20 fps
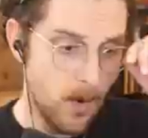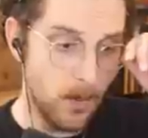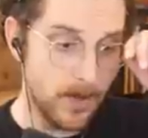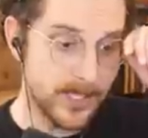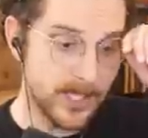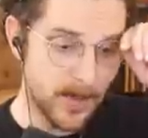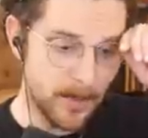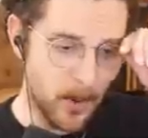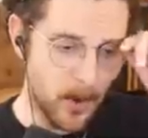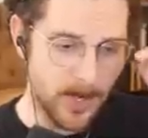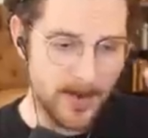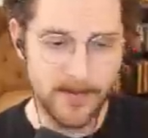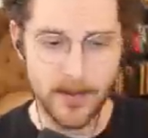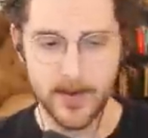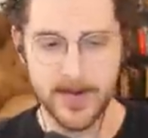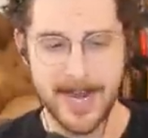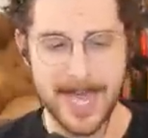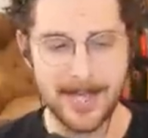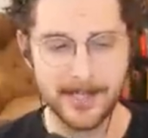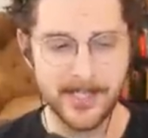What's the point of
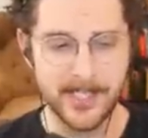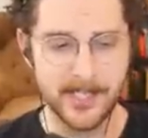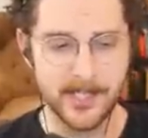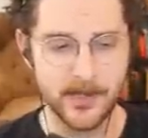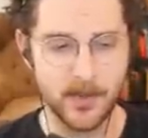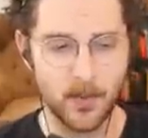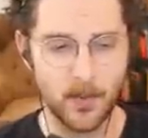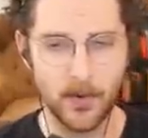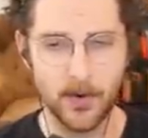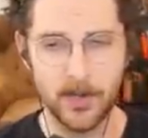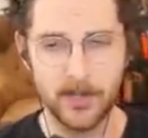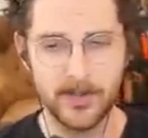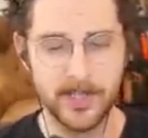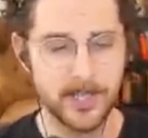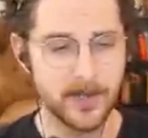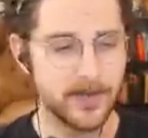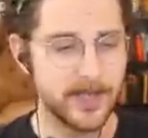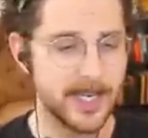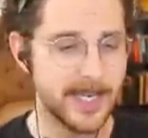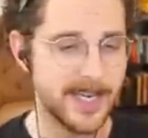you announcing to the world
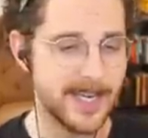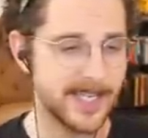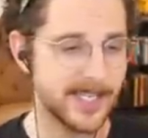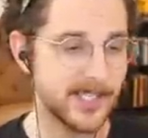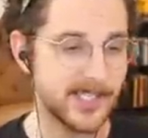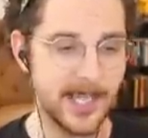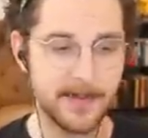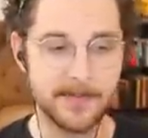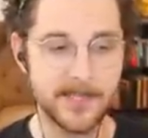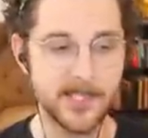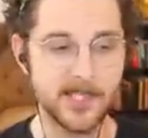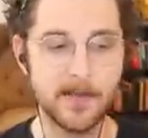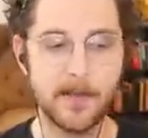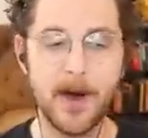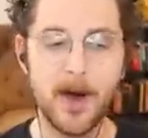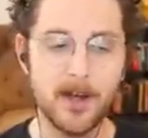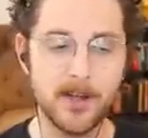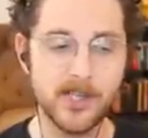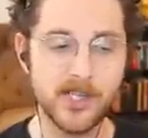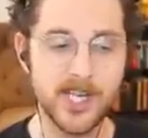that you didn't accept his
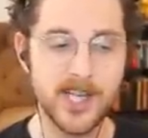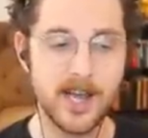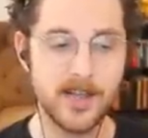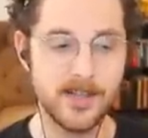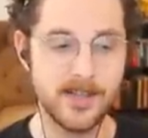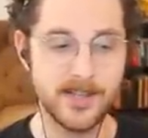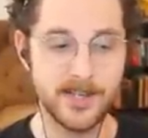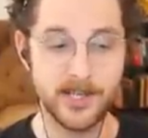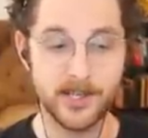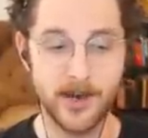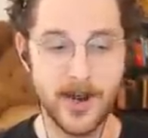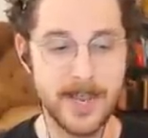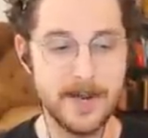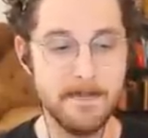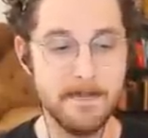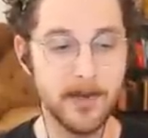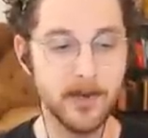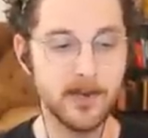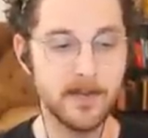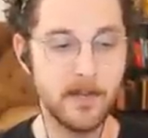apology other than to try
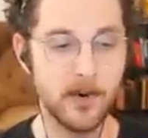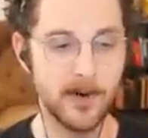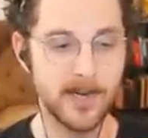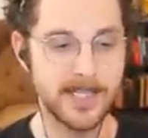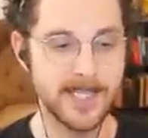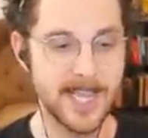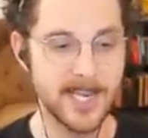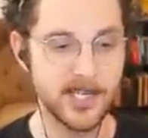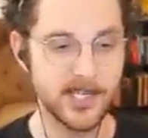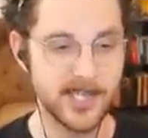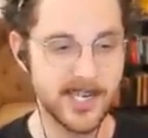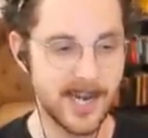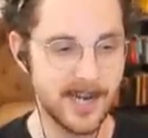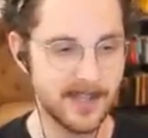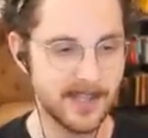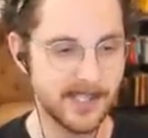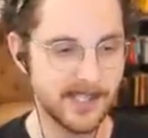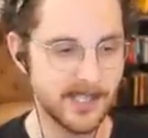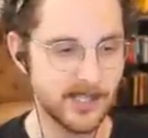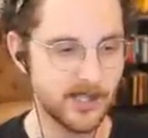and milk more attention
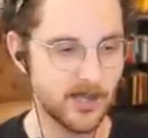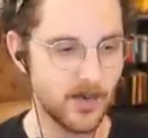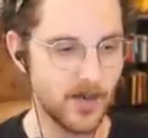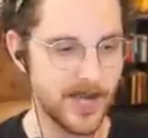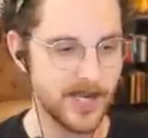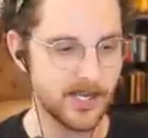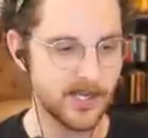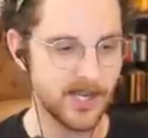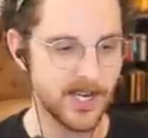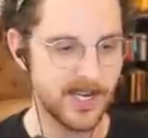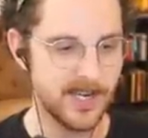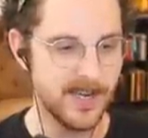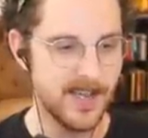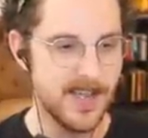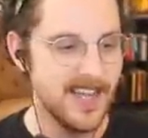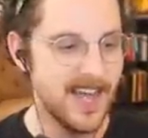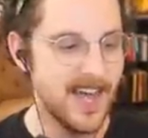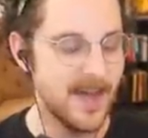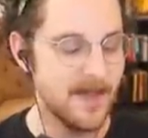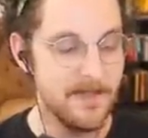out of the situation?
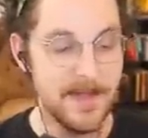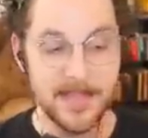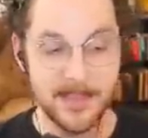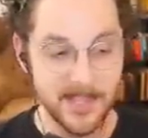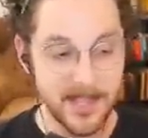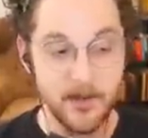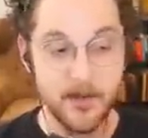Uh, Myth yeah.